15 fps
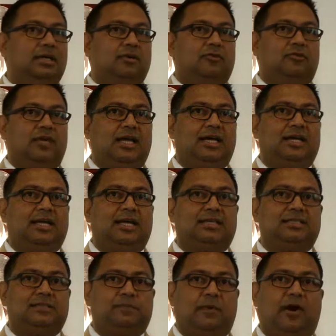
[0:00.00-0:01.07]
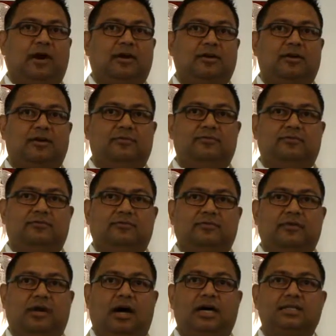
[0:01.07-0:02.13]
created as a spark of
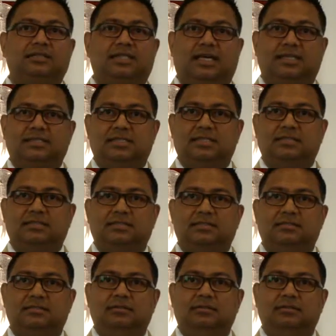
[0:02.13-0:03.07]
God's essence,